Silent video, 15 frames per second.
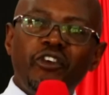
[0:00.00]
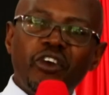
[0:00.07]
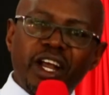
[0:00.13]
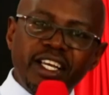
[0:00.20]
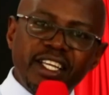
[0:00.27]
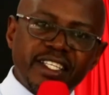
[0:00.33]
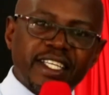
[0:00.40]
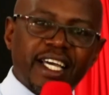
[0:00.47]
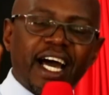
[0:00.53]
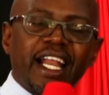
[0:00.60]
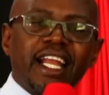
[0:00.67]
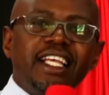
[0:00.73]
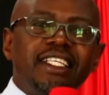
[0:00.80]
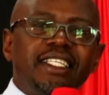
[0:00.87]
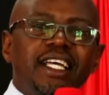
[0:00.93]
you are
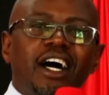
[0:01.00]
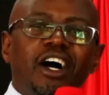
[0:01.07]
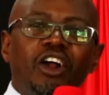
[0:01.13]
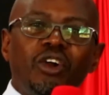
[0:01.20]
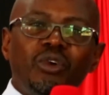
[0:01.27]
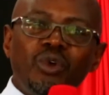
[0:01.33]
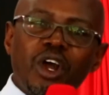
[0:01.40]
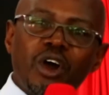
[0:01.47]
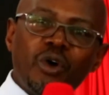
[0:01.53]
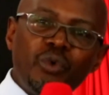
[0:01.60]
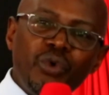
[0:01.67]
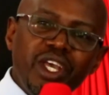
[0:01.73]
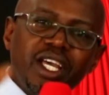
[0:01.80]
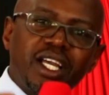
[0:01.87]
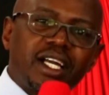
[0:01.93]
discouraged or you are
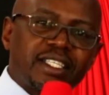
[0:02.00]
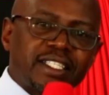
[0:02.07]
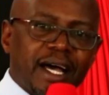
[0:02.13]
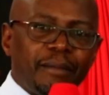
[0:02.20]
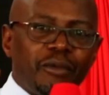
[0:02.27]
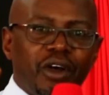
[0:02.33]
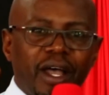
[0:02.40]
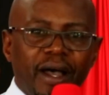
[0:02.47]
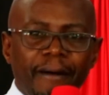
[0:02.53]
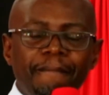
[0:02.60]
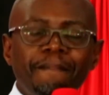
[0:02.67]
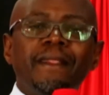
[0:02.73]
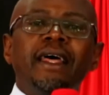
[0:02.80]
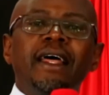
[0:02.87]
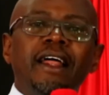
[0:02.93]
weak somewhere,
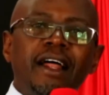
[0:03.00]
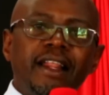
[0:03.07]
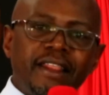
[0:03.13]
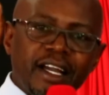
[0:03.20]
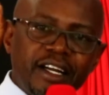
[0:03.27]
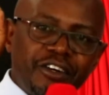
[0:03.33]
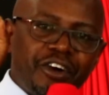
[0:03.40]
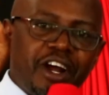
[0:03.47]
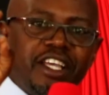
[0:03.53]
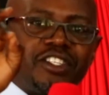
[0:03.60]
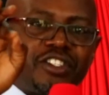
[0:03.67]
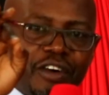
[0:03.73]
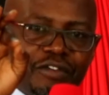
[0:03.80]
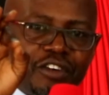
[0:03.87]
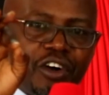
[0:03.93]
the grace
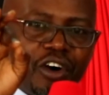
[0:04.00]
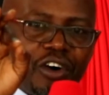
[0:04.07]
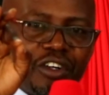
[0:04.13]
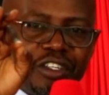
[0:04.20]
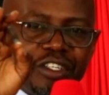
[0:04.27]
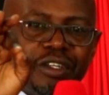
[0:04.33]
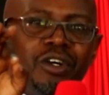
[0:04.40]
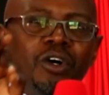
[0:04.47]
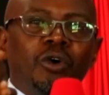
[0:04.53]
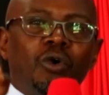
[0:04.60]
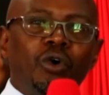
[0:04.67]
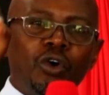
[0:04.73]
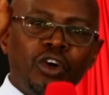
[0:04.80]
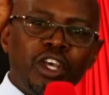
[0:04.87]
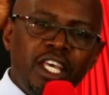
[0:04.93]
of God
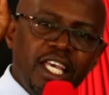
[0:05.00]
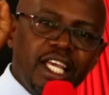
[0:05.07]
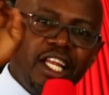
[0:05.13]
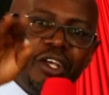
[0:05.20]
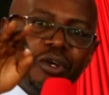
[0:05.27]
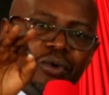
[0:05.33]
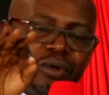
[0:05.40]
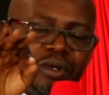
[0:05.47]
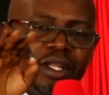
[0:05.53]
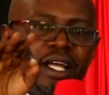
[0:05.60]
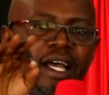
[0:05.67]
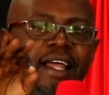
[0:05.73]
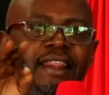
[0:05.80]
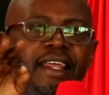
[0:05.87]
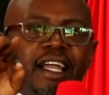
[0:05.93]
will heal you,
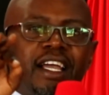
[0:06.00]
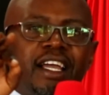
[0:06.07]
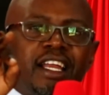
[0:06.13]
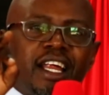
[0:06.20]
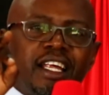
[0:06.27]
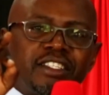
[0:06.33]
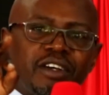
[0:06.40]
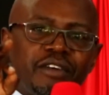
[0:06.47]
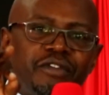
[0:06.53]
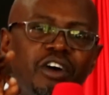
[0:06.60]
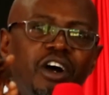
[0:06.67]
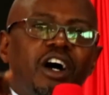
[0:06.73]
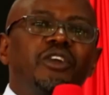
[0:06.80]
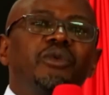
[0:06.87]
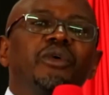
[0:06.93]
the grace of
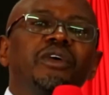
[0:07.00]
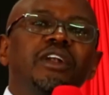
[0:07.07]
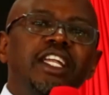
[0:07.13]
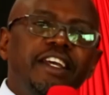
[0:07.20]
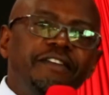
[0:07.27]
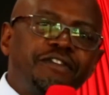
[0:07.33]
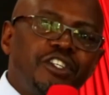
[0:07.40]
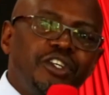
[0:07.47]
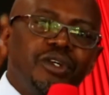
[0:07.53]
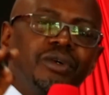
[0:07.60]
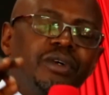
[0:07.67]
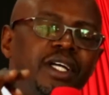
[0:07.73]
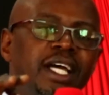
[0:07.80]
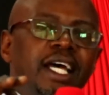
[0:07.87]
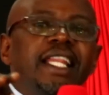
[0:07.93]
God will lift you,
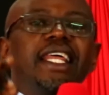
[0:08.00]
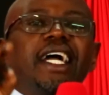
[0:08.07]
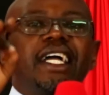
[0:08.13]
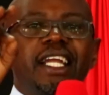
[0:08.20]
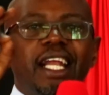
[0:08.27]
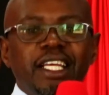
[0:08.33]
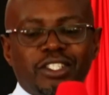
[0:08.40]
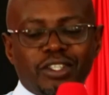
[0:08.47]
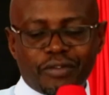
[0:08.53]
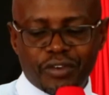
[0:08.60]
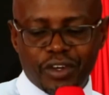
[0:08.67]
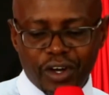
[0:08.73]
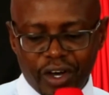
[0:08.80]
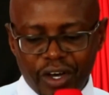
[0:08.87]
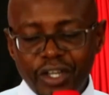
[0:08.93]
the grace of
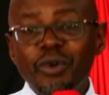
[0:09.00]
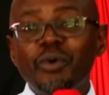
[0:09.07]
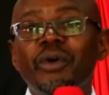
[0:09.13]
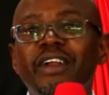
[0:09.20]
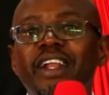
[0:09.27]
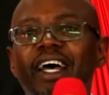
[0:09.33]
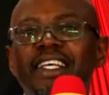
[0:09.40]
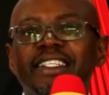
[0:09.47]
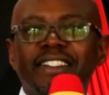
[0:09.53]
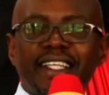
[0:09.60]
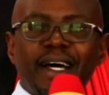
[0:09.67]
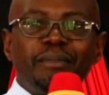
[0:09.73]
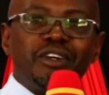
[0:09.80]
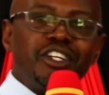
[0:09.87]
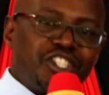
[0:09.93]
God will
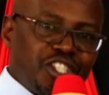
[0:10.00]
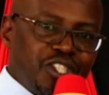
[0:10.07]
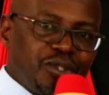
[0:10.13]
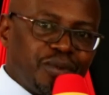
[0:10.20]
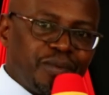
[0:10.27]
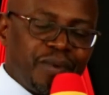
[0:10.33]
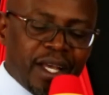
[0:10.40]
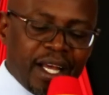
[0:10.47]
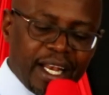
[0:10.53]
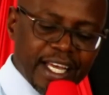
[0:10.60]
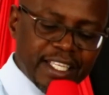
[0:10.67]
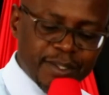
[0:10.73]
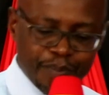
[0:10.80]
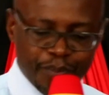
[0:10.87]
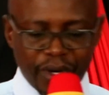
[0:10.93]
establish you.
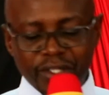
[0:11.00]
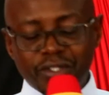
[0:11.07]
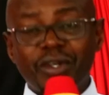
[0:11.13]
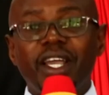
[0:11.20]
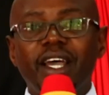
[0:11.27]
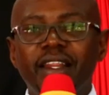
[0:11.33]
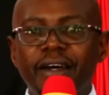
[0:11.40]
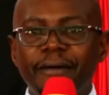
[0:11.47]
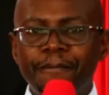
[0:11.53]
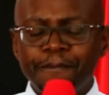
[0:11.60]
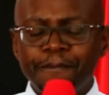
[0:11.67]
Let's pray together.